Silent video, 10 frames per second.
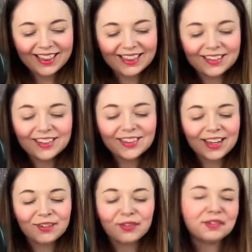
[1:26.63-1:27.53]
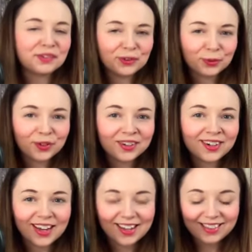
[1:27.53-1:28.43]
This is kind of a fun
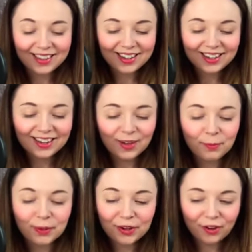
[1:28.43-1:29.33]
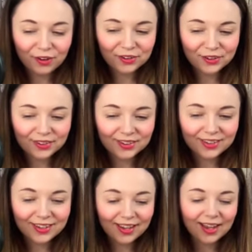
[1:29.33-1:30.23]
one, I think, because
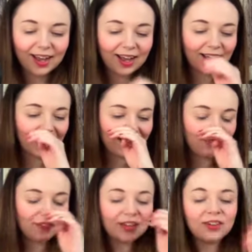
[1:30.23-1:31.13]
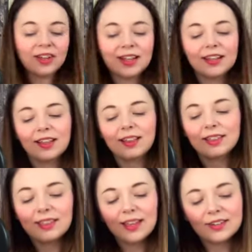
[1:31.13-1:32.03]
I feel like
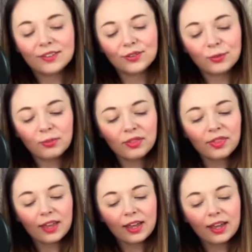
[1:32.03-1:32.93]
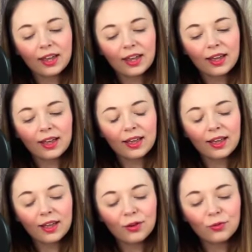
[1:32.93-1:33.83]
there's something
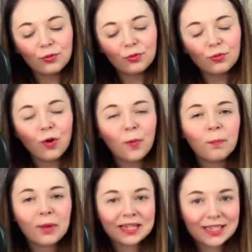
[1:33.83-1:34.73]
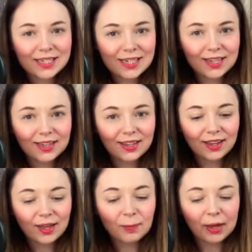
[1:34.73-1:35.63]
romantic
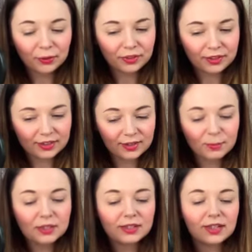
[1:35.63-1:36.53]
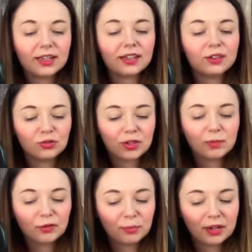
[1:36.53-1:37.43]
about this particular dream
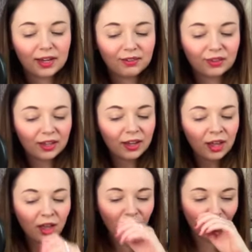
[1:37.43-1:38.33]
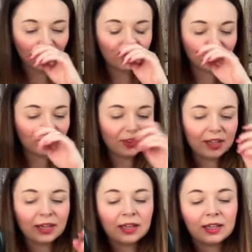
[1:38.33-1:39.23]
you've been having, or
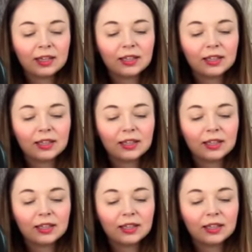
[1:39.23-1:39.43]
something